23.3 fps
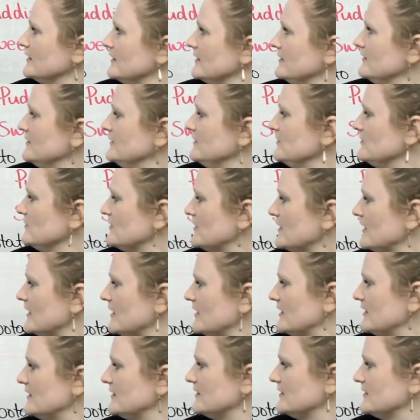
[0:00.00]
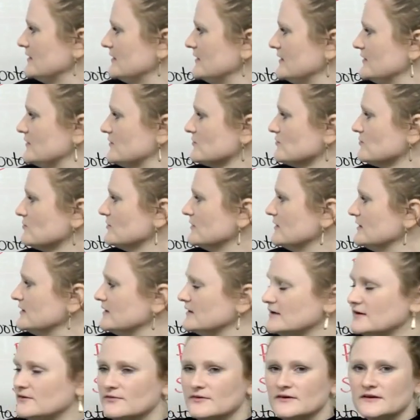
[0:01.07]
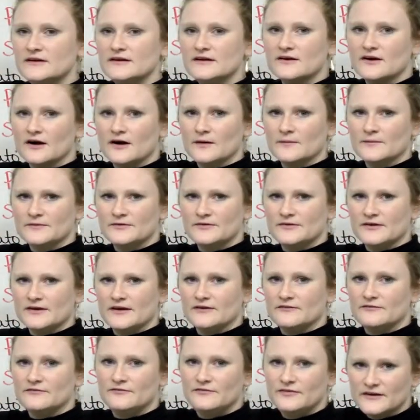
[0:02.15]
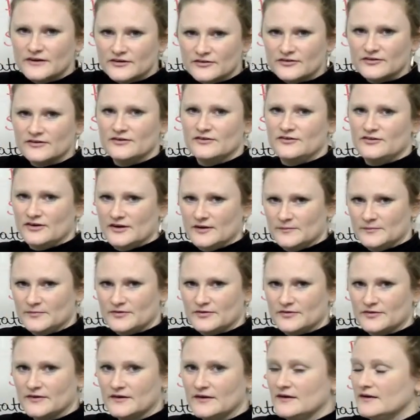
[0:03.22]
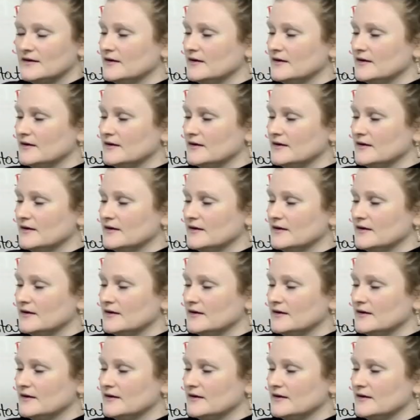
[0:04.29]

In the UK, it's really, really common to get fish and chips.